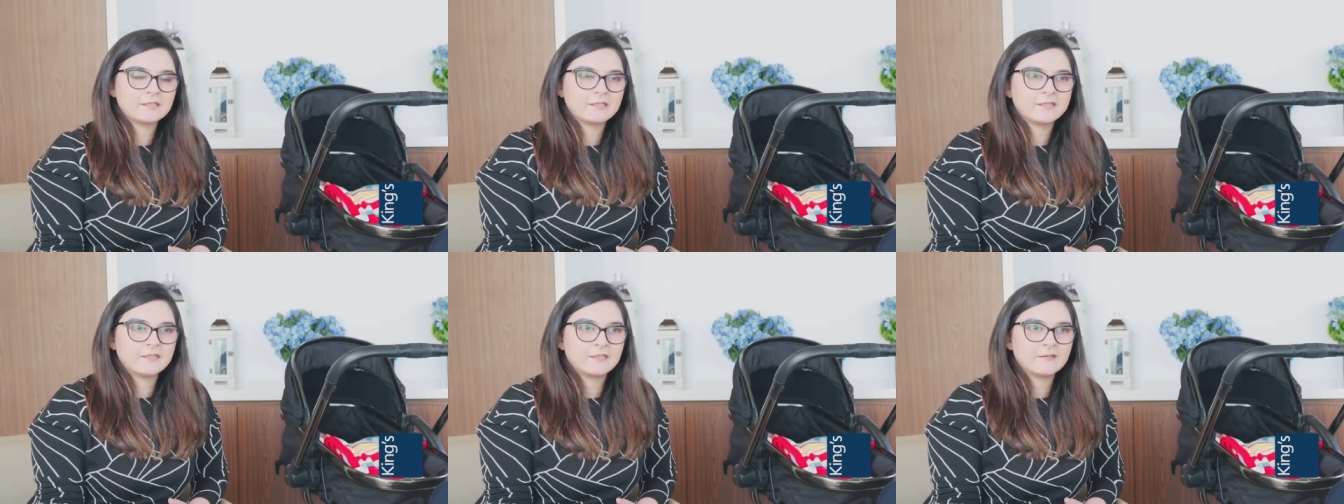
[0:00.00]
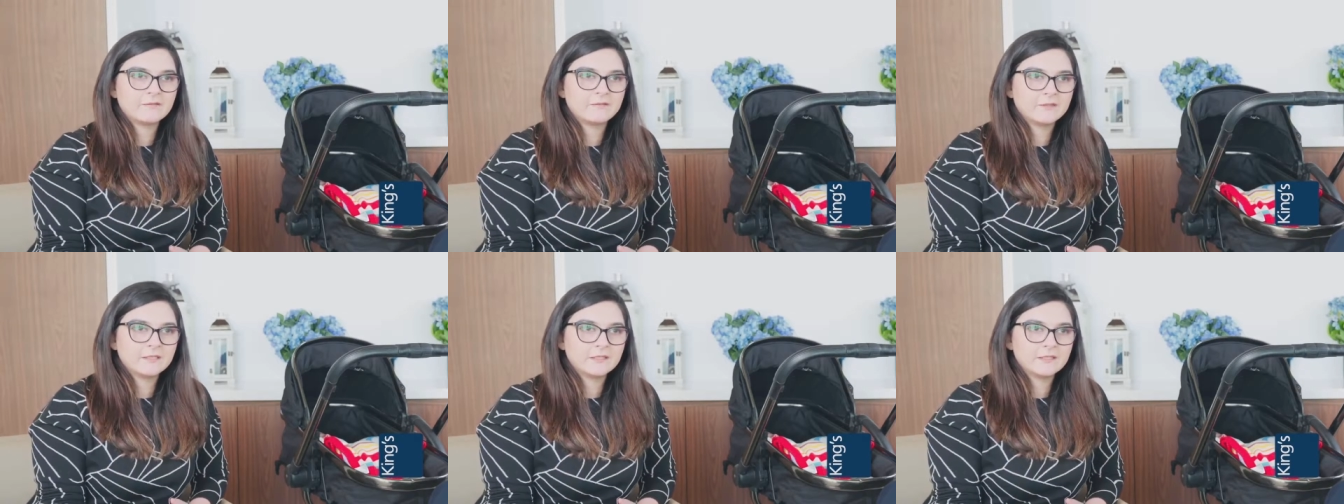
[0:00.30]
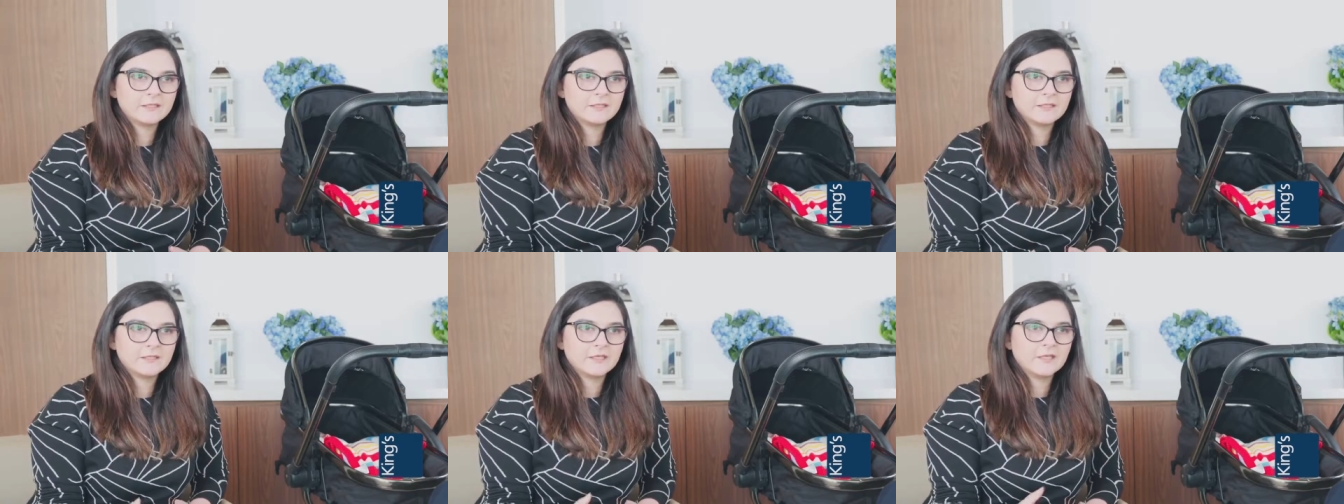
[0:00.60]

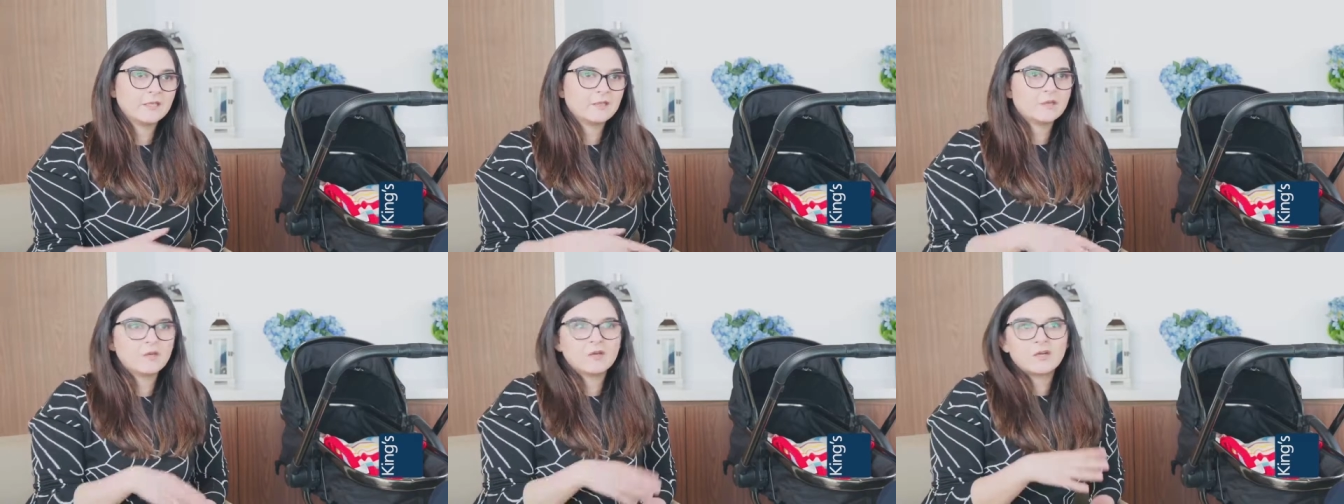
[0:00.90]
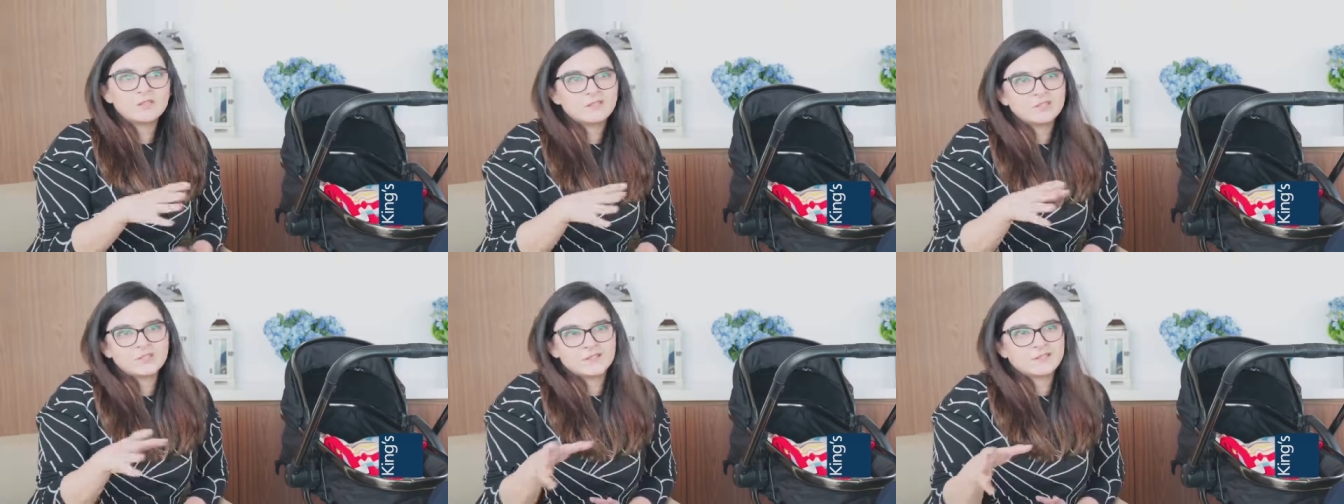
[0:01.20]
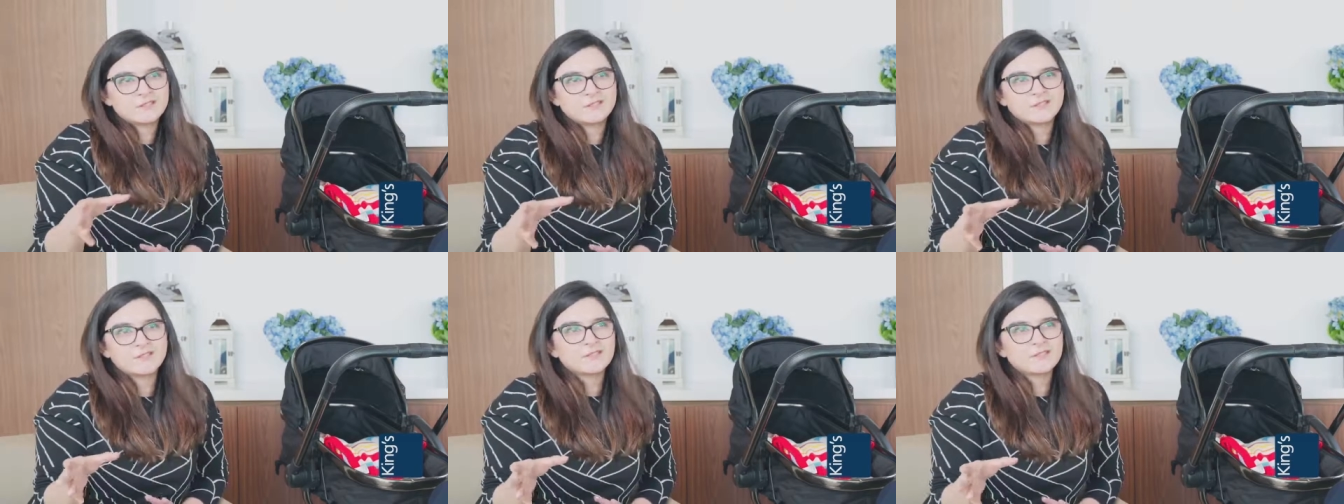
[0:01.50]
delivered, not
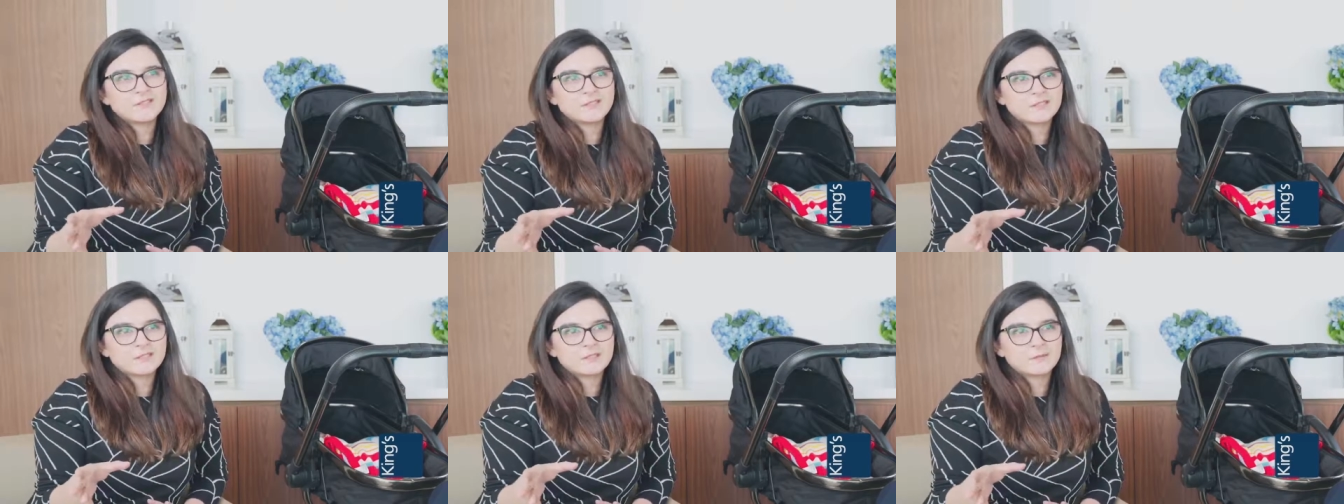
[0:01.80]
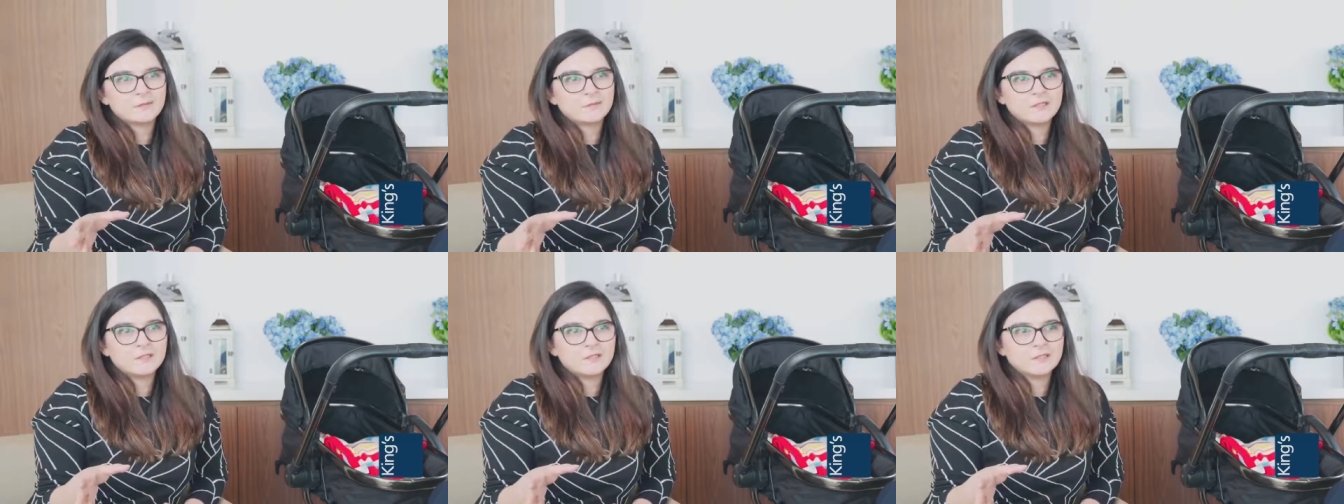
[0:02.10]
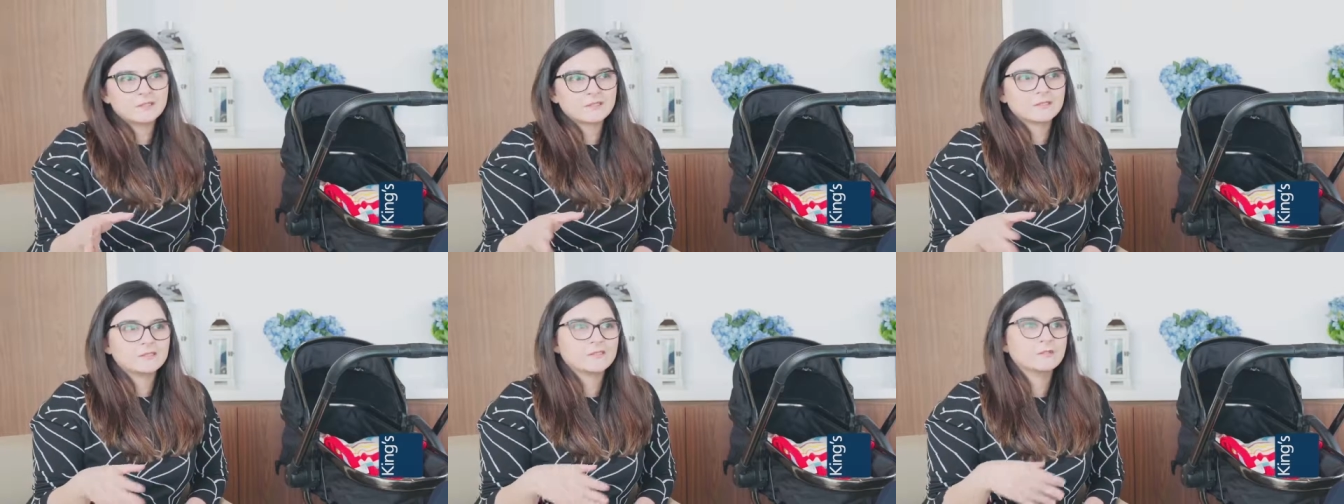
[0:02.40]
just the six weeks.